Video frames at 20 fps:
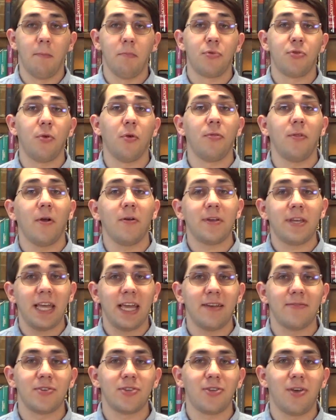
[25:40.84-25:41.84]
Through their
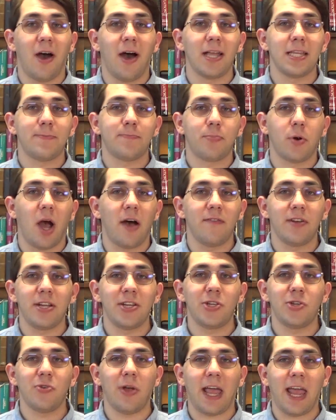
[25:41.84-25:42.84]
gifts, God's
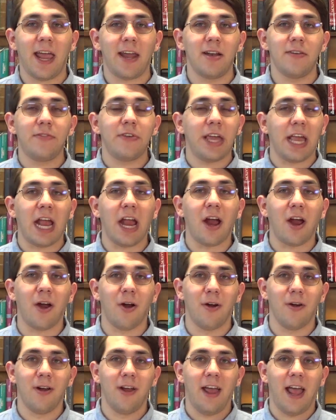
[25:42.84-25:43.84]
providential hand of
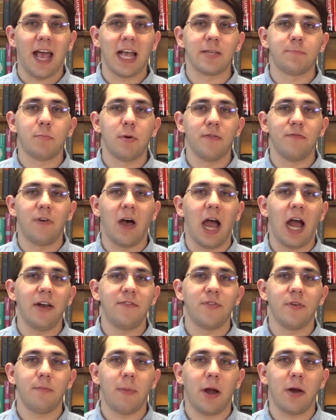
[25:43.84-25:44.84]
care has
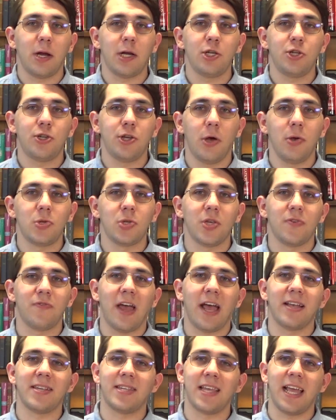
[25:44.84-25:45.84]
provided for Mary and
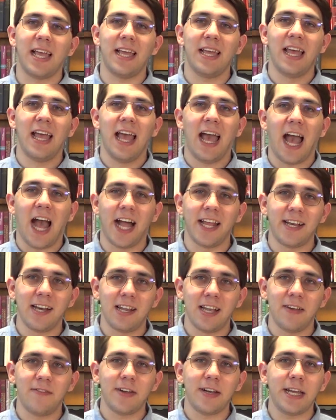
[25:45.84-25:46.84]
Joseph as they had to
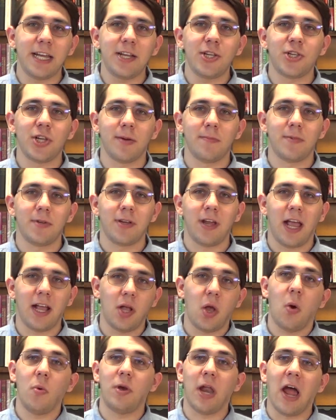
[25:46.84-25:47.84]
live in Egypt
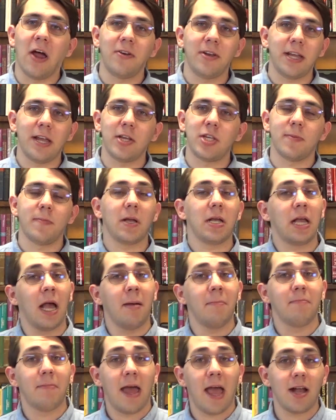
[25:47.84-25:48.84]
and go down to Egypt and
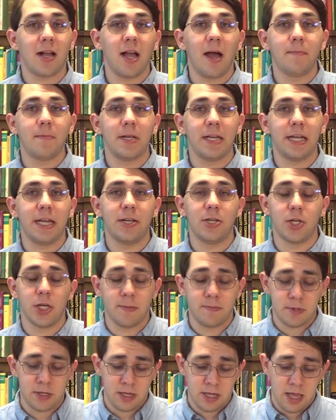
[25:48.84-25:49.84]
come back up to
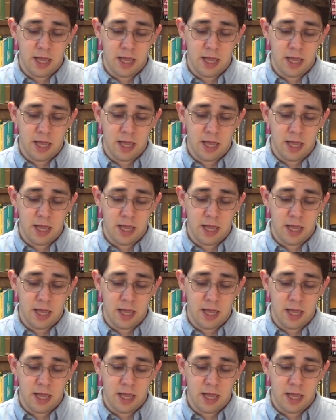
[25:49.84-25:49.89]
Egypt.